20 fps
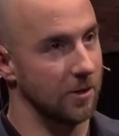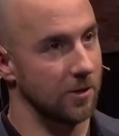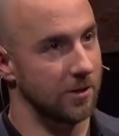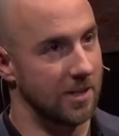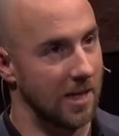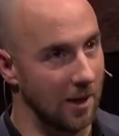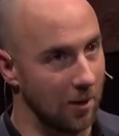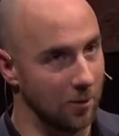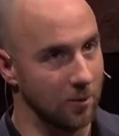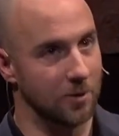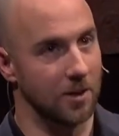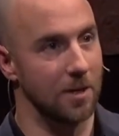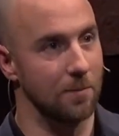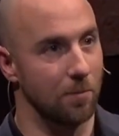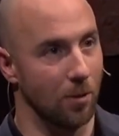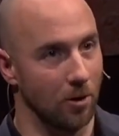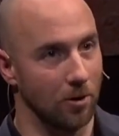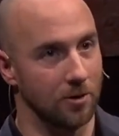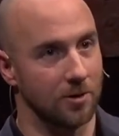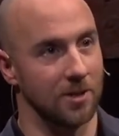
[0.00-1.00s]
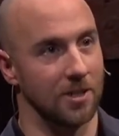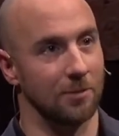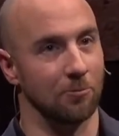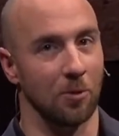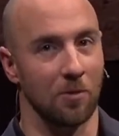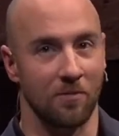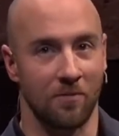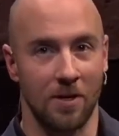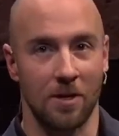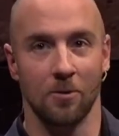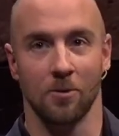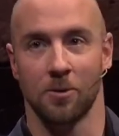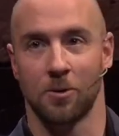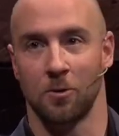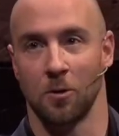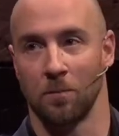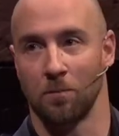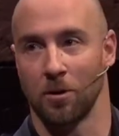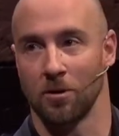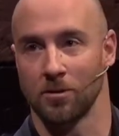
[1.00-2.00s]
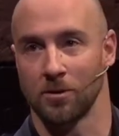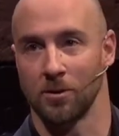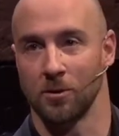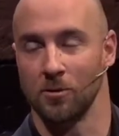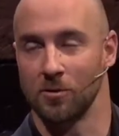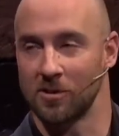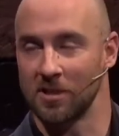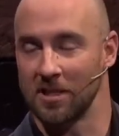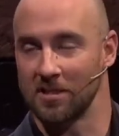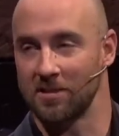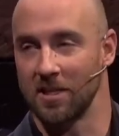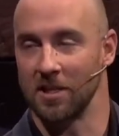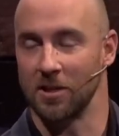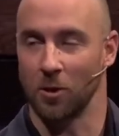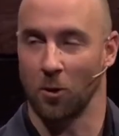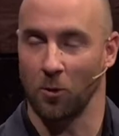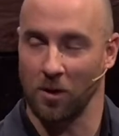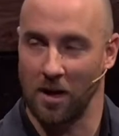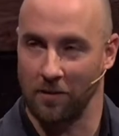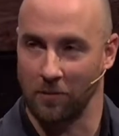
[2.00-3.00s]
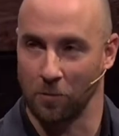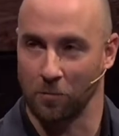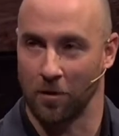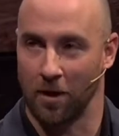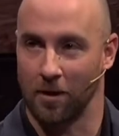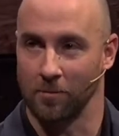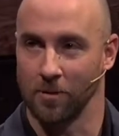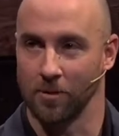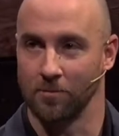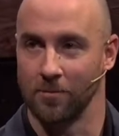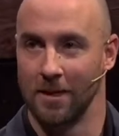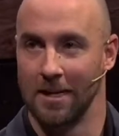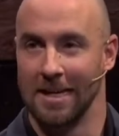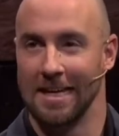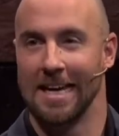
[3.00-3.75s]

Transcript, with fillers: tells a person and reveals to a person who says they don't have a problem,